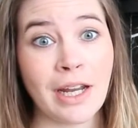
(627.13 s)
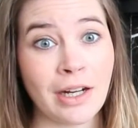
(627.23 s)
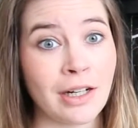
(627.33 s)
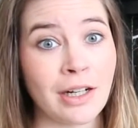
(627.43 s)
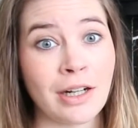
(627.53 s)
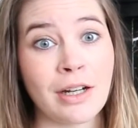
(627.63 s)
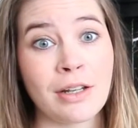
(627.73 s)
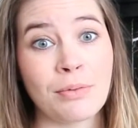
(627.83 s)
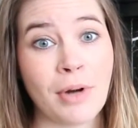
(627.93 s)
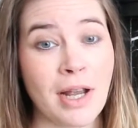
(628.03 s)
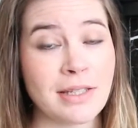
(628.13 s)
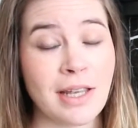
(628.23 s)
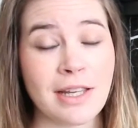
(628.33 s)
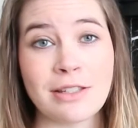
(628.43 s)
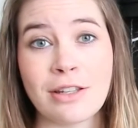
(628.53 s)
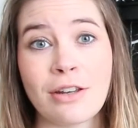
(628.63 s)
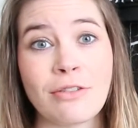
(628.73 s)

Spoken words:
error process